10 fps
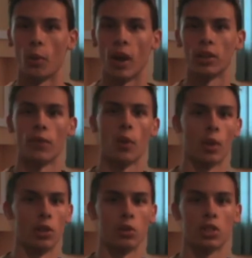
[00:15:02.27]
Wild Review,
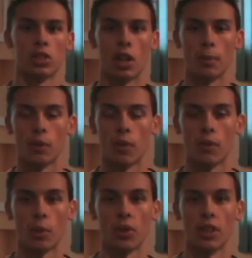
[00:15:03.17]
and you just saw me
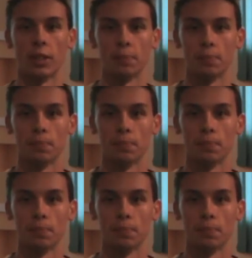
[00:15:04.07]
review a thing.